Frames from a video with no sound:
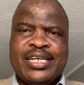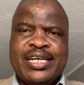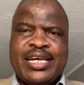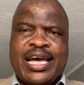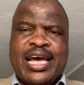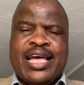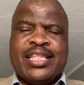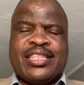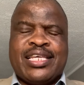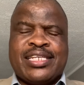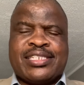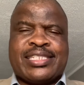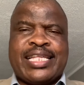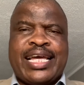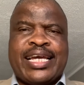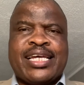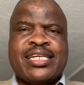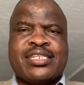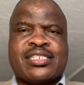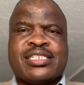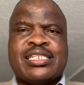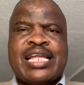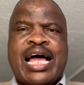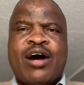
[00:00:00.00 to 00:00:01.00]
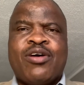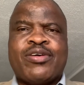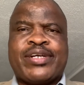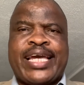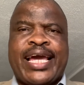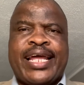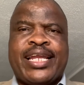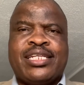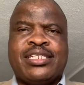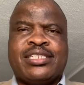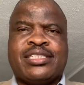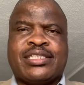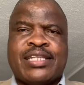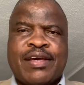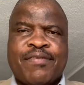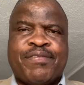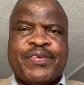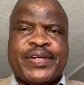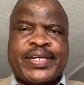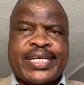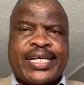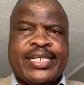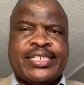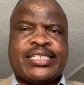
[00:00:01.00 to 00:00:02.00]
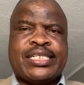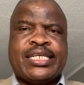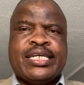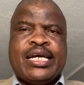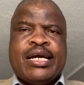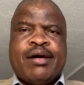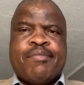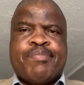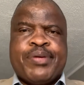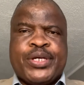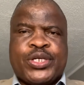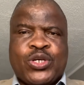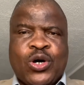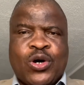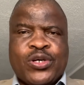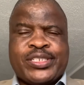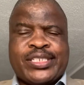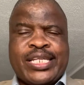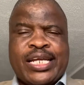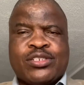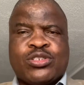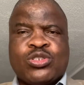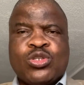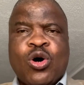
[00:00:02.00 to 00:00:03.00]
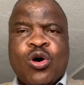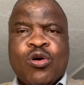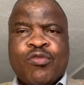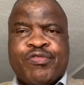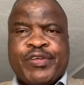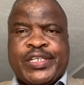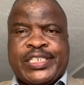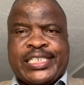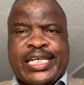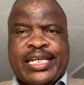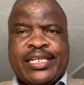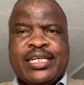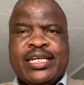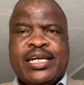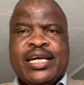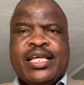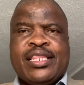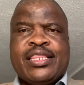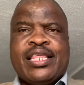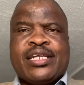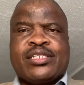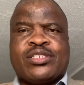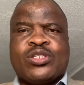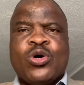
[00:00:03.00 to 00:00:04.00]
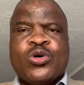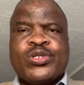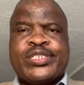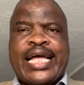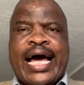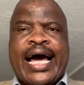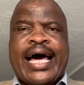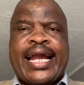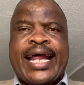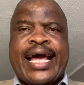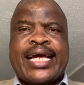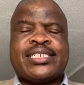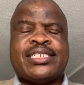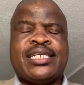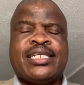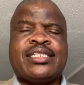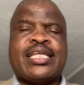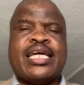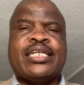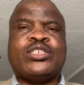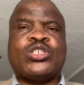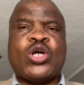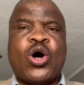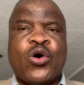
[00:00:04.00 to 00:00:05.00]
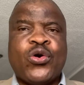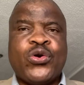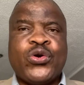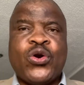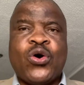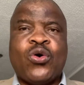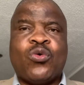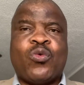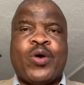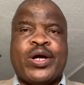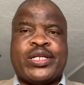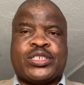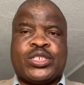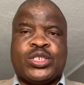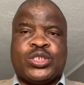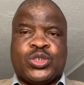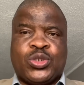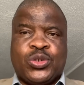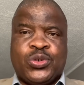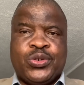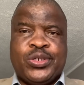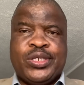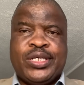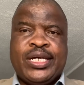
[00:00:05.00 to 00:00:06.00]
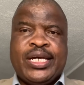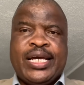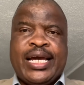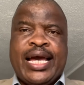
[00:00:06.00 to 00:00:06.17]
And this thing is now getting difficult because there's no vision, there's no direction, they don't know what to do.